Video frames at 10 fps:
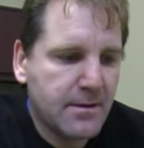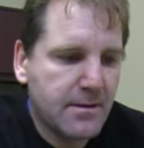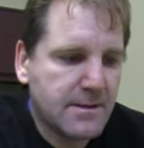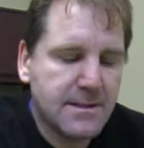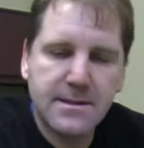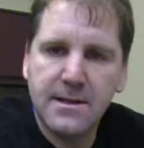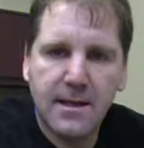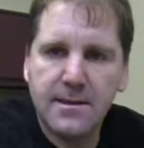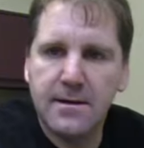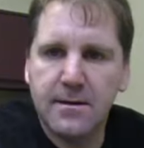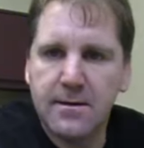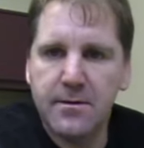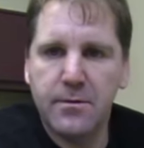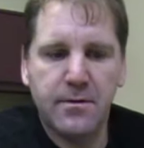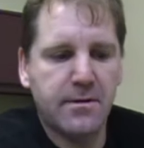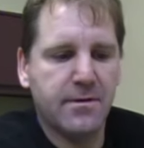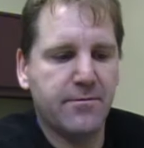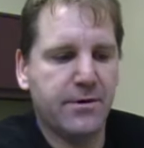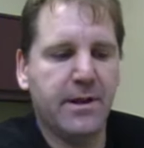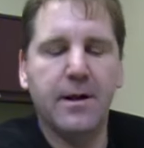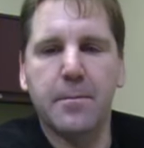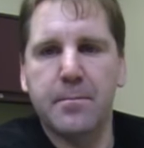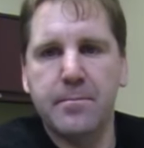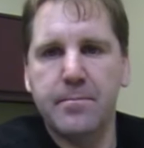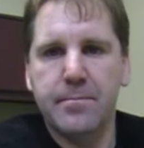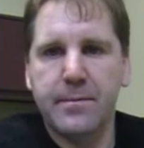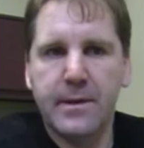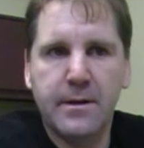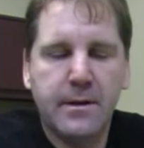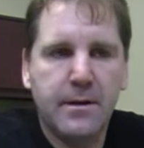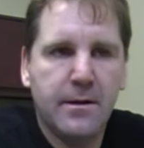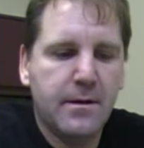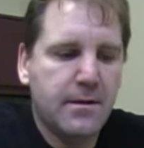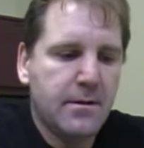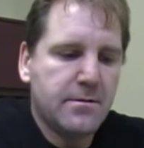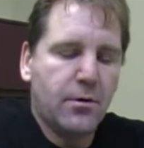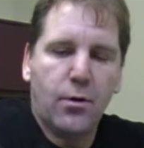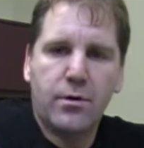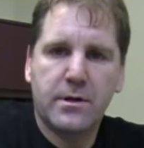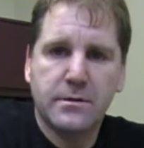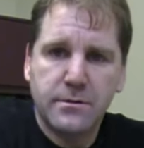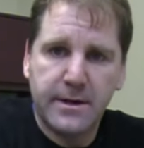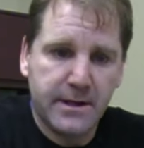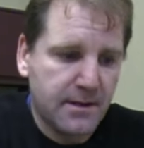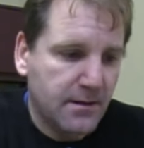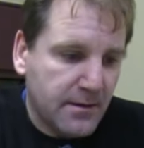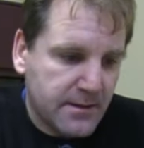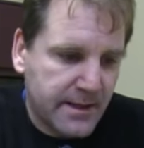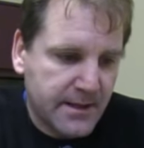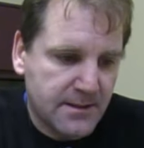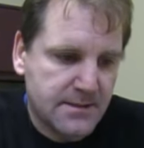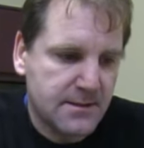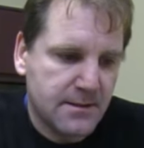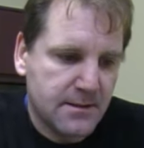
This is nothing for him to orchestrate things.